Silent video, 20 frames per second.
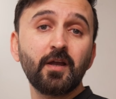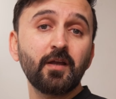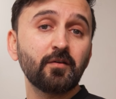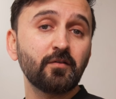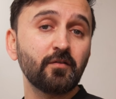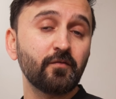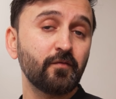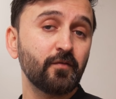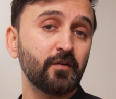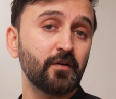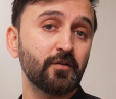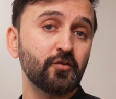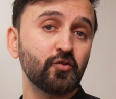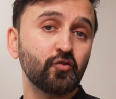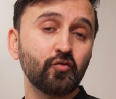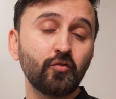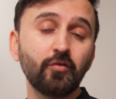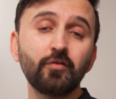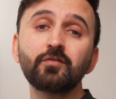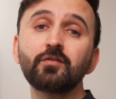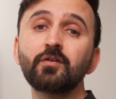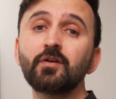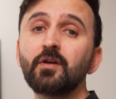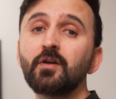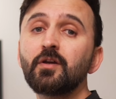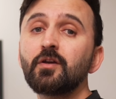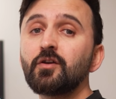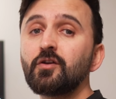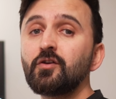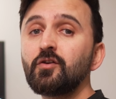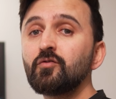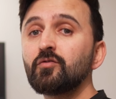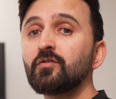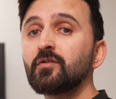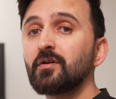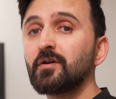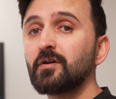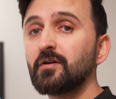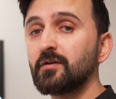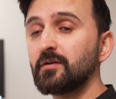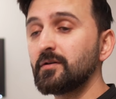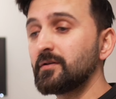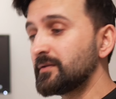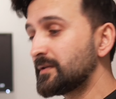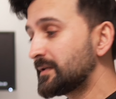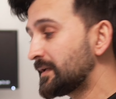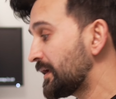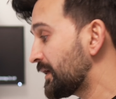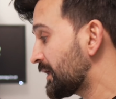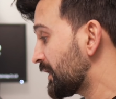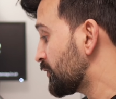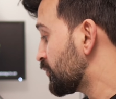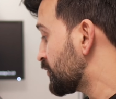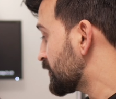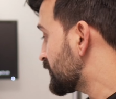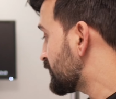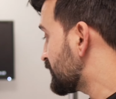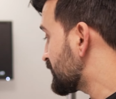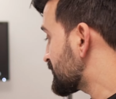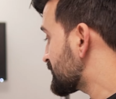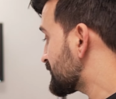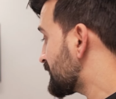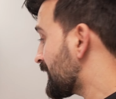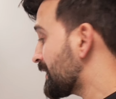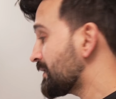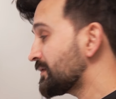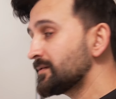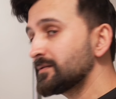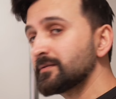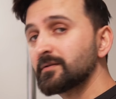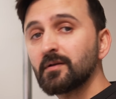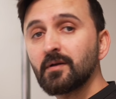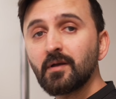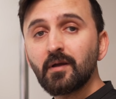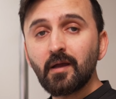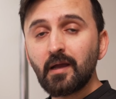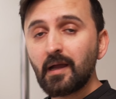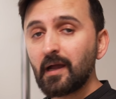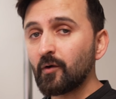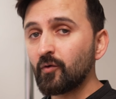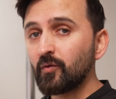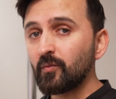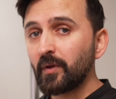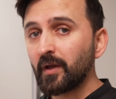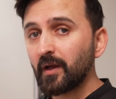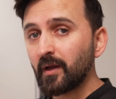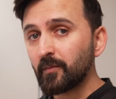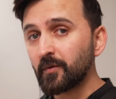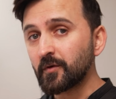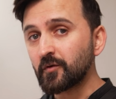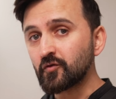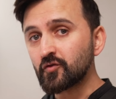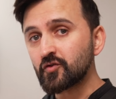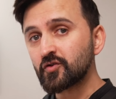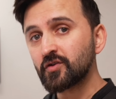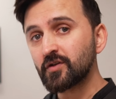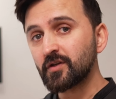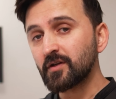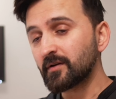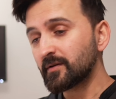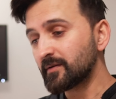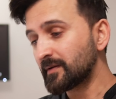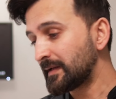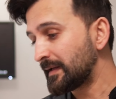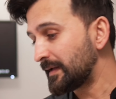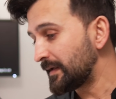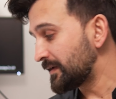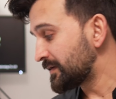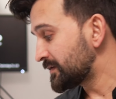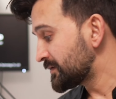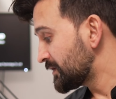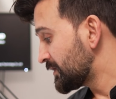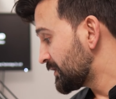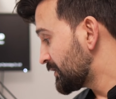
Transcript: kind of uh, shot you're uh, taking with your slider, I will be happy to share the links